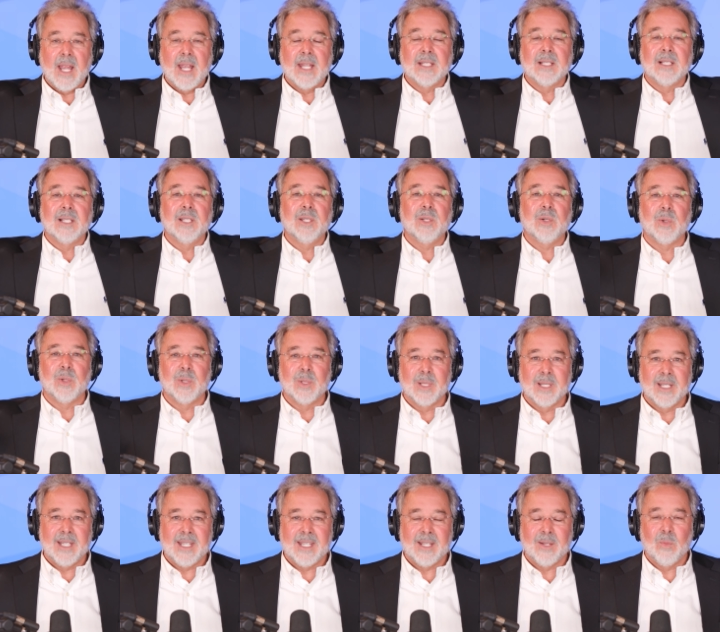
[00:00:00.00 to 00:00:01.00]
And
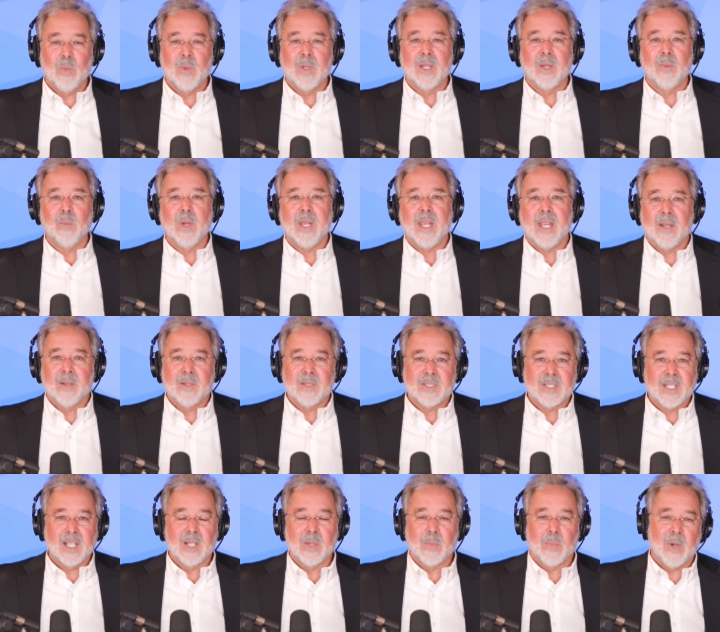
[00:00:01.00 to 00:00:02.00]
literally, we
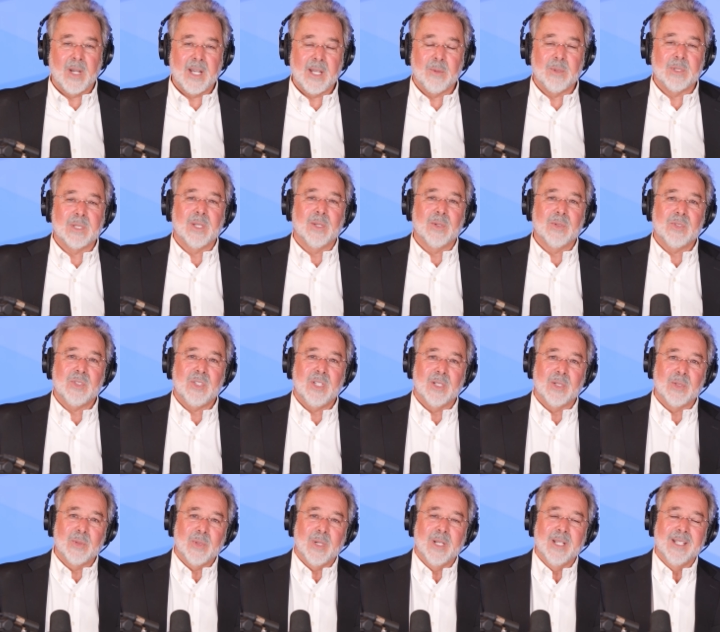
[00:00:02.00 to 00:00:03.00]
celebrated with those
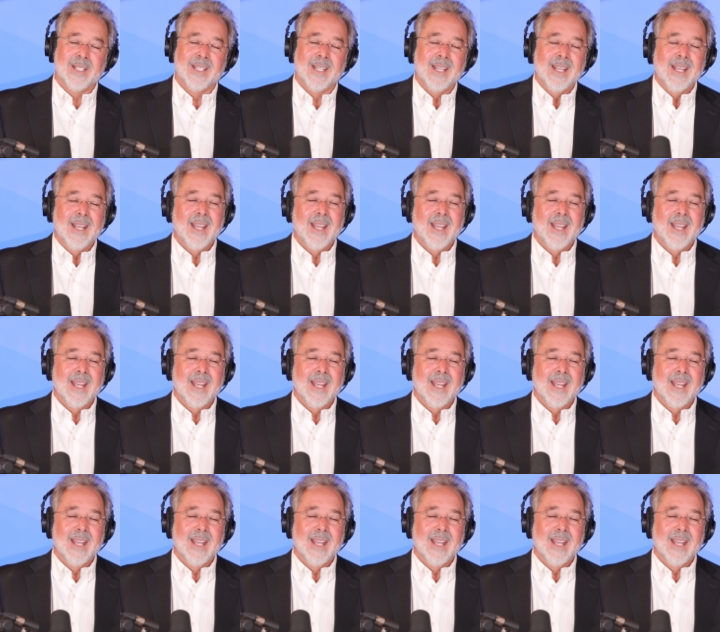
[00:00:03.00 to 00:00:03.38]
children,